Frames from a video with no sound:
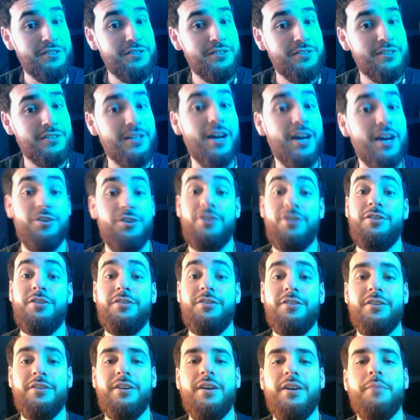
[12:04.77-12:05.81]
got hurt,
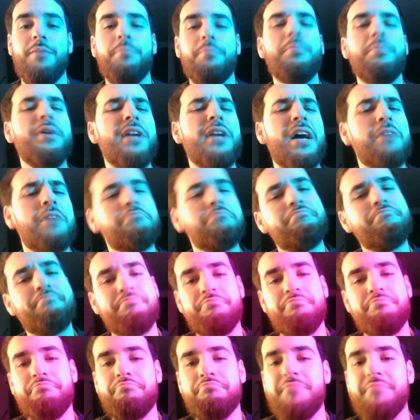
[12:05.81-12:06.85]
but no,
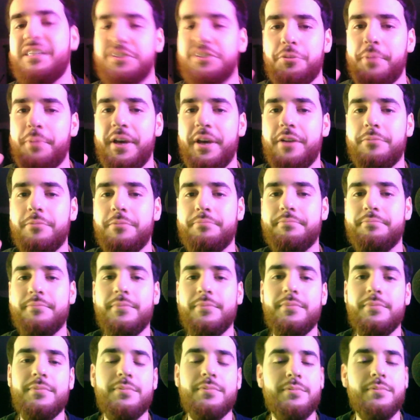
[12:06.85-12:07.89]
they still paid him.
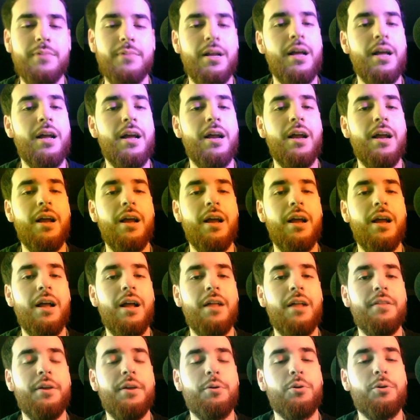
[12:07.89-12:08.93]

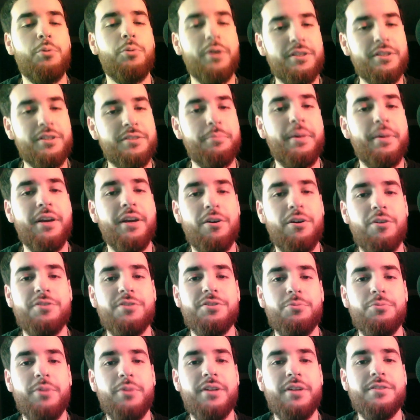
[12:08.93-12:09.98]
They were quick to pay
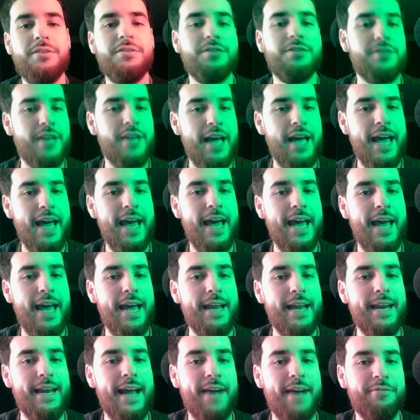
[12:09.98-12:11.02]
Carson Wentz,
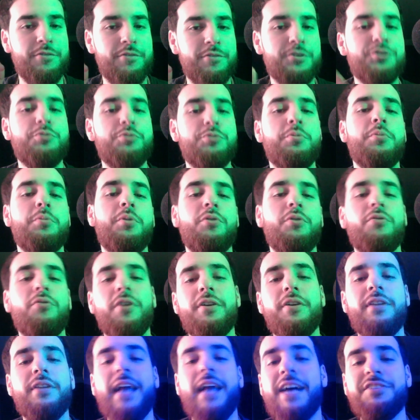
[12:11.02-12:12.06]
and after a Super Bowl
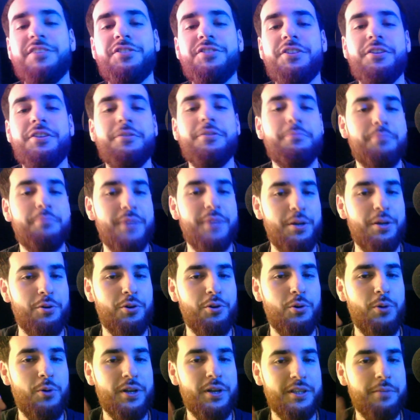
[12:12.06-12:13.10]
run last year, they were
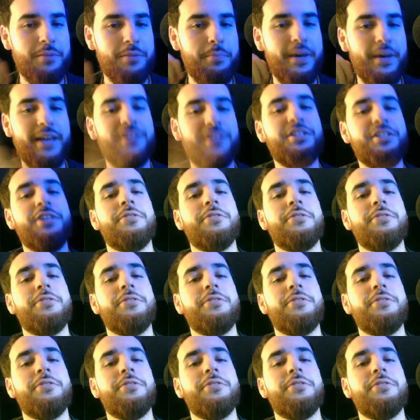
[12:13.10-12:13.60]
quick to pay Jalen